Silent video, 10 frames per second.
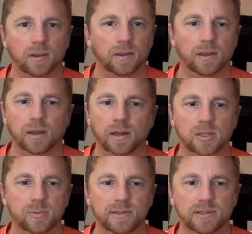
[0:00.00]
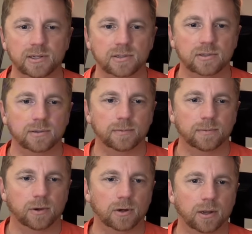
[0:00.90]
Yeah, it has to be 6s.
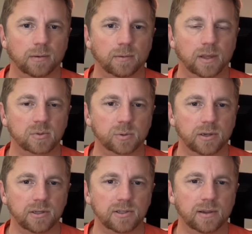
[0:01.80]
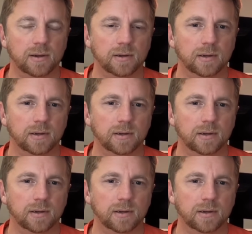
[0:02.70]
Okay, that's pretty easy then.